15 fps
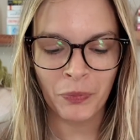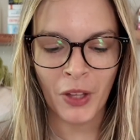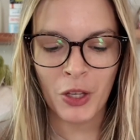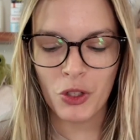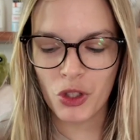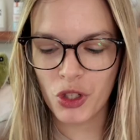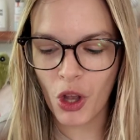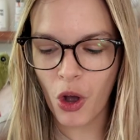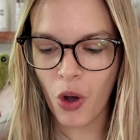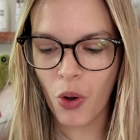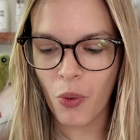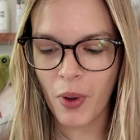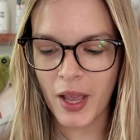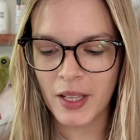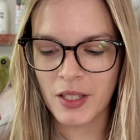
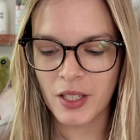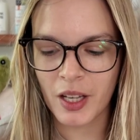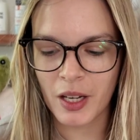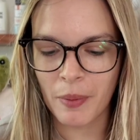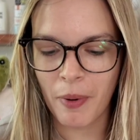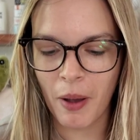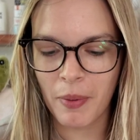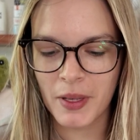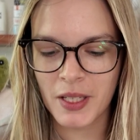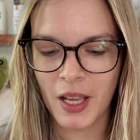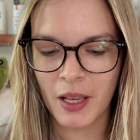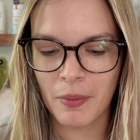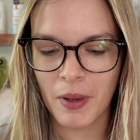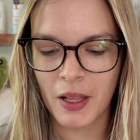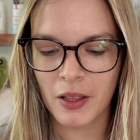So it's going to probably
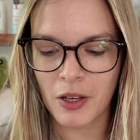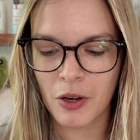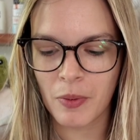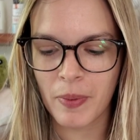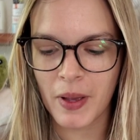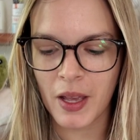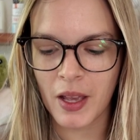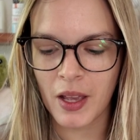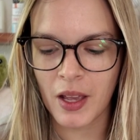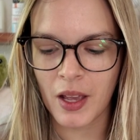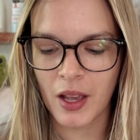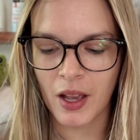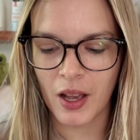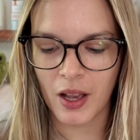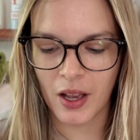take me a little bit
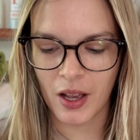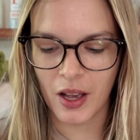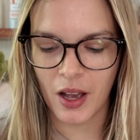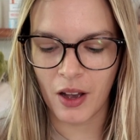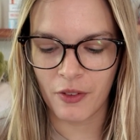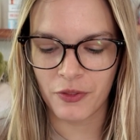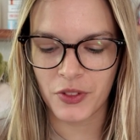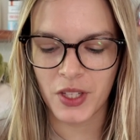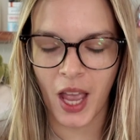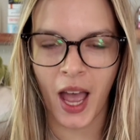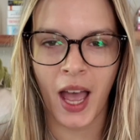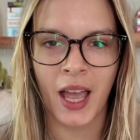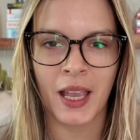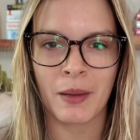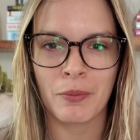of
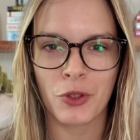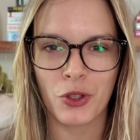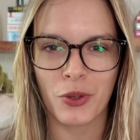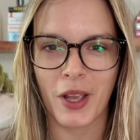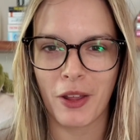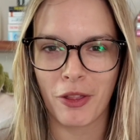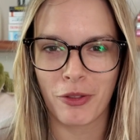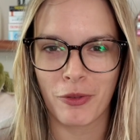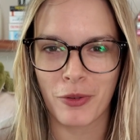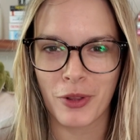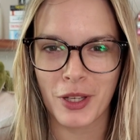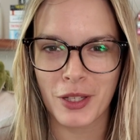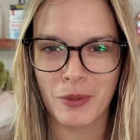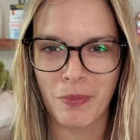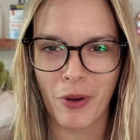time to get through
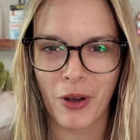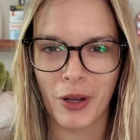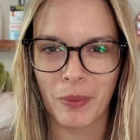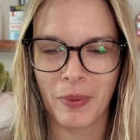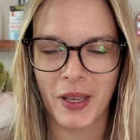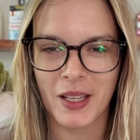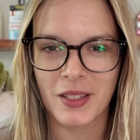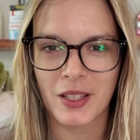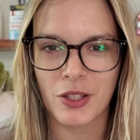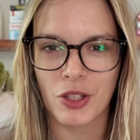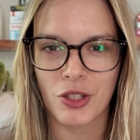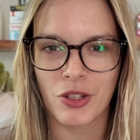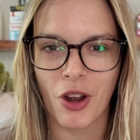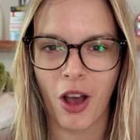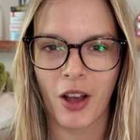this book because it's
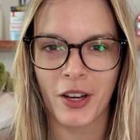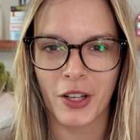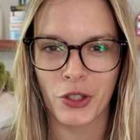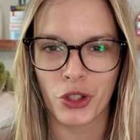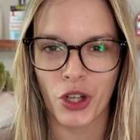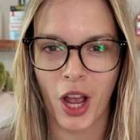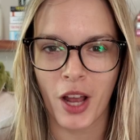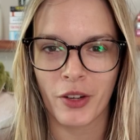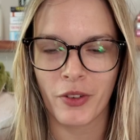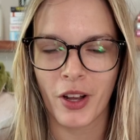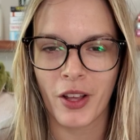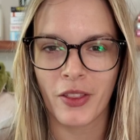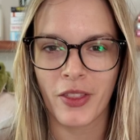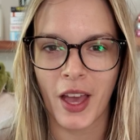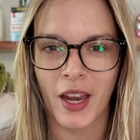not a
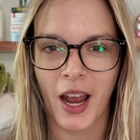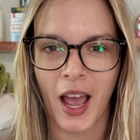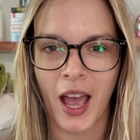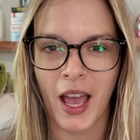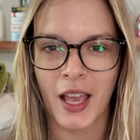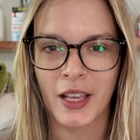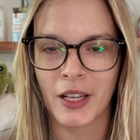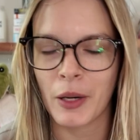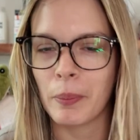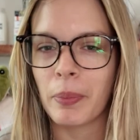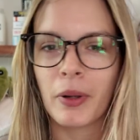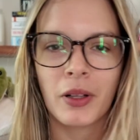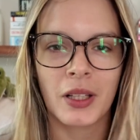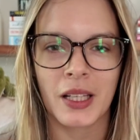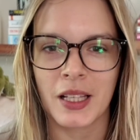genre that I
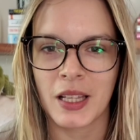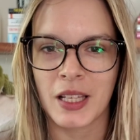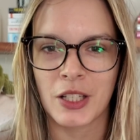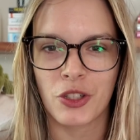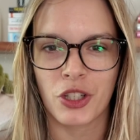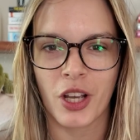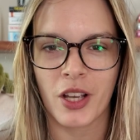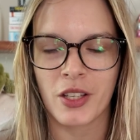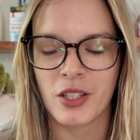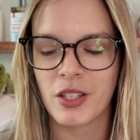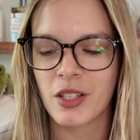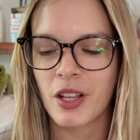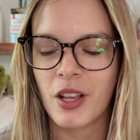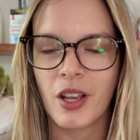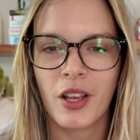completely
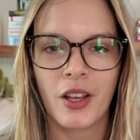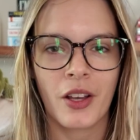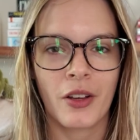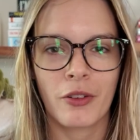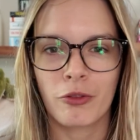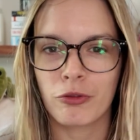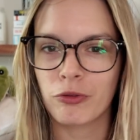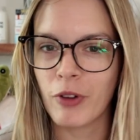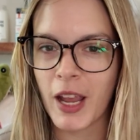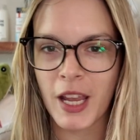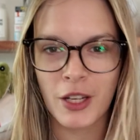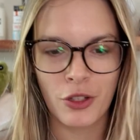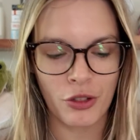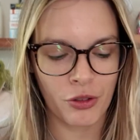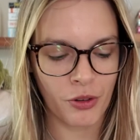just
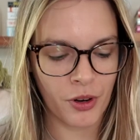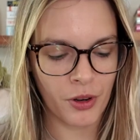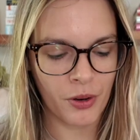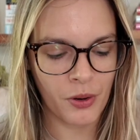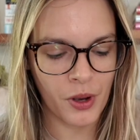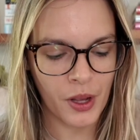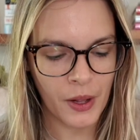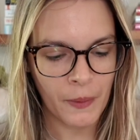rage through.